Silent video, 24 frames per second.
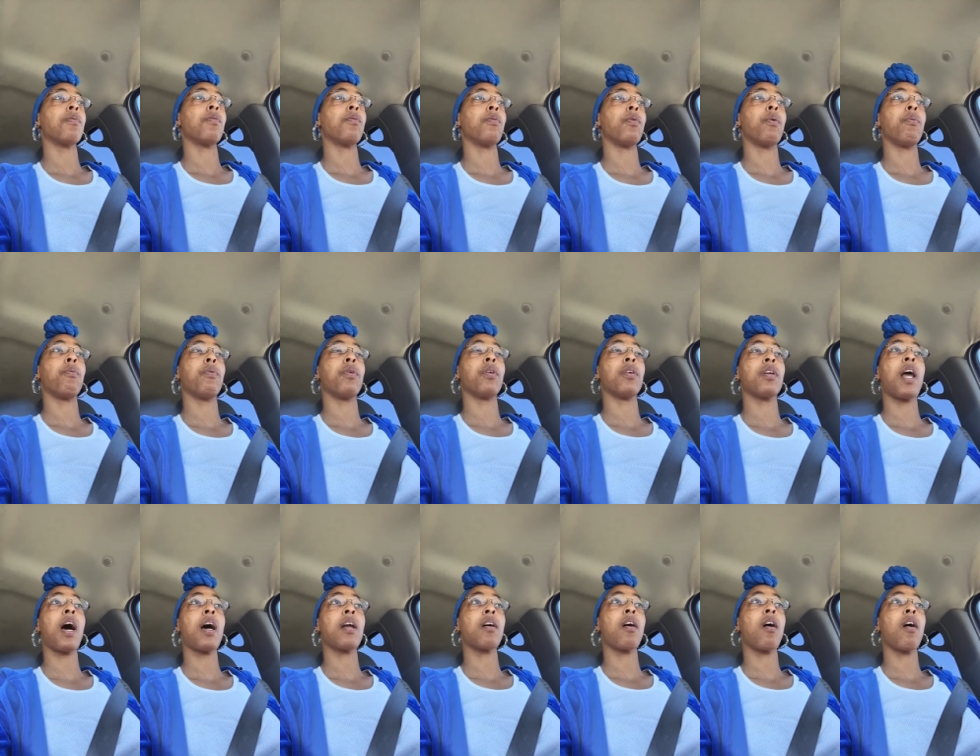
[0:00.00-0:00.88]
when we're
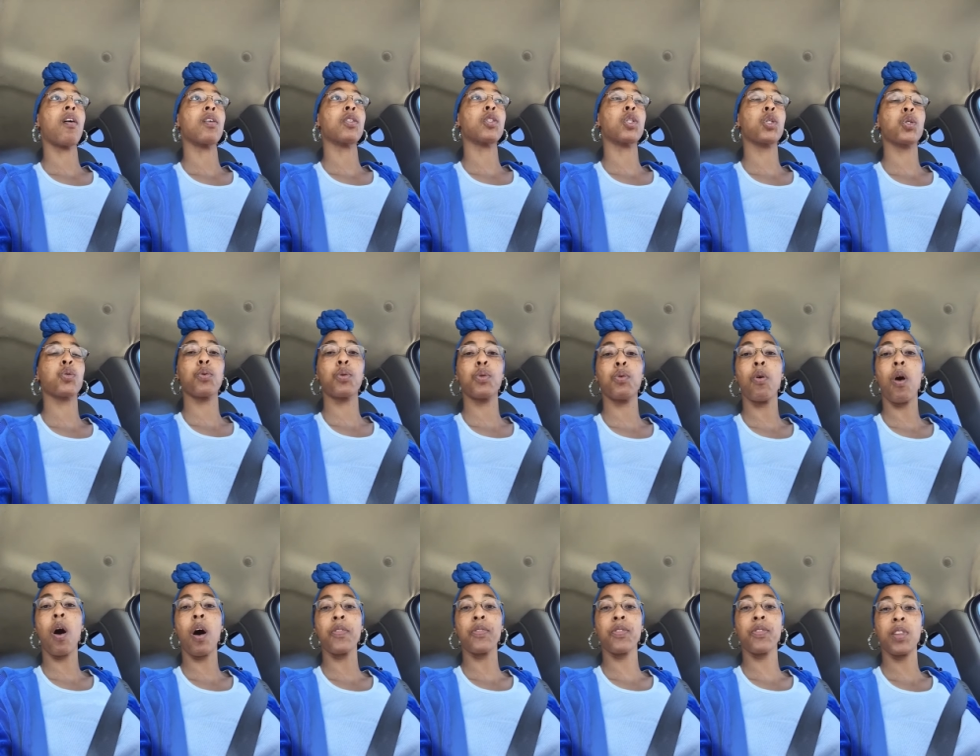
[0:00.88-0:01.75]
not our true
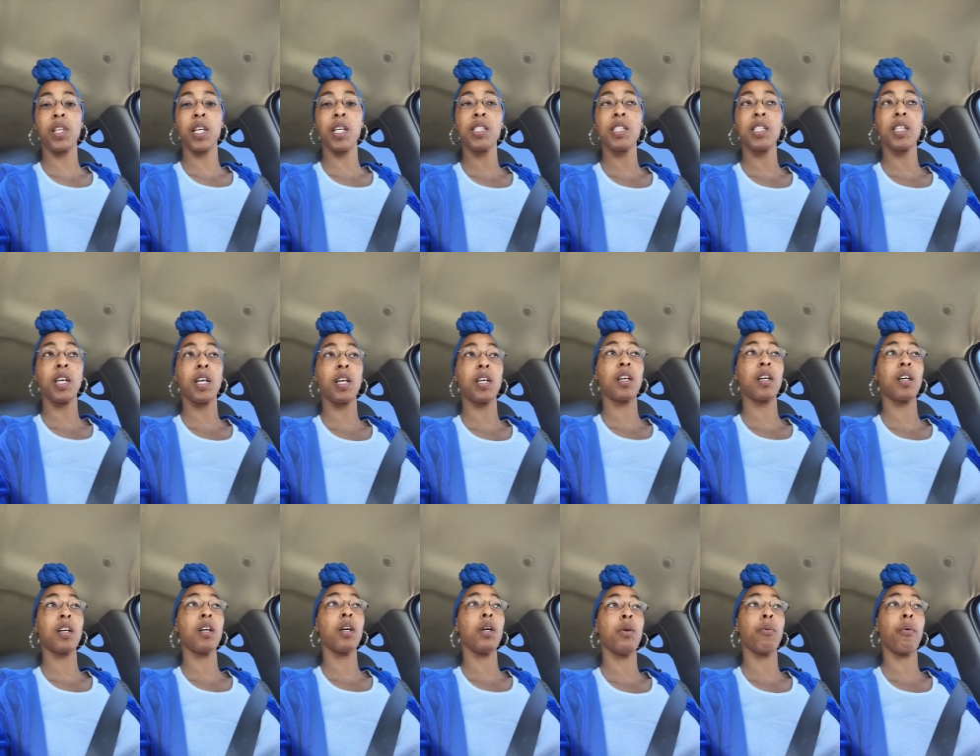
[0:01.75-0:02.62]
authentic
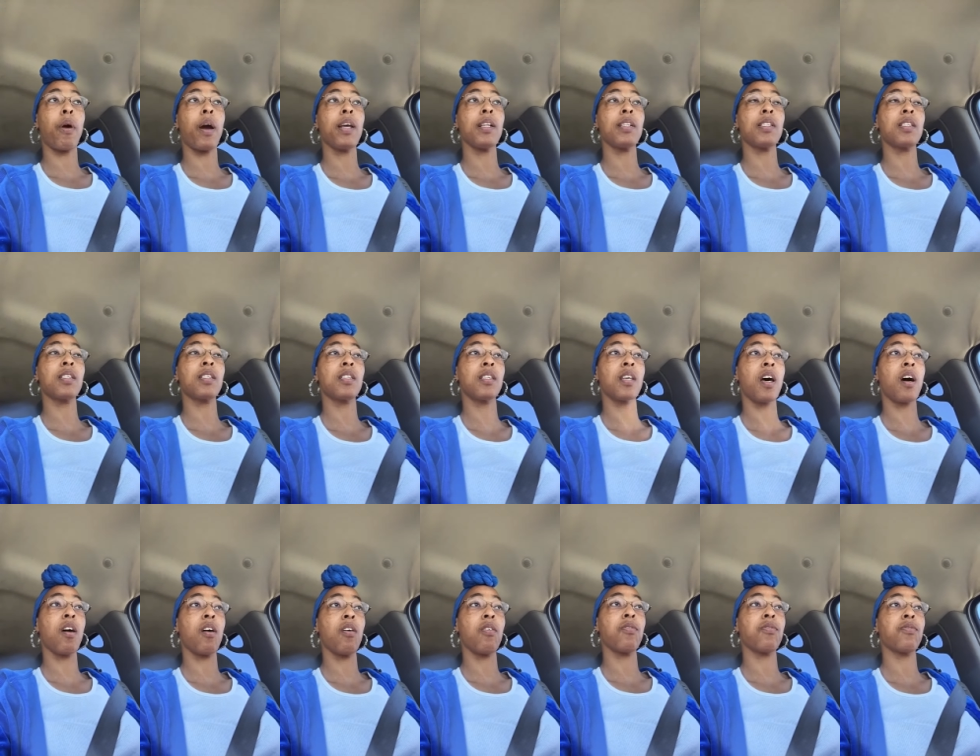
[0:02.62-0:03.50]
great
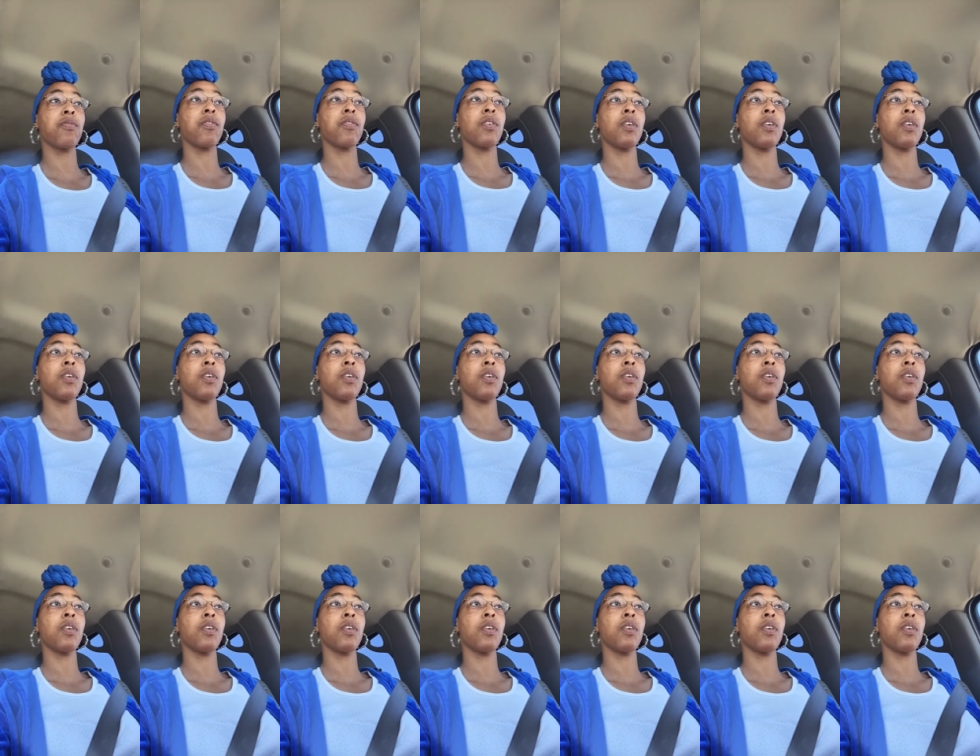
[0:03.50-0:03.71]
self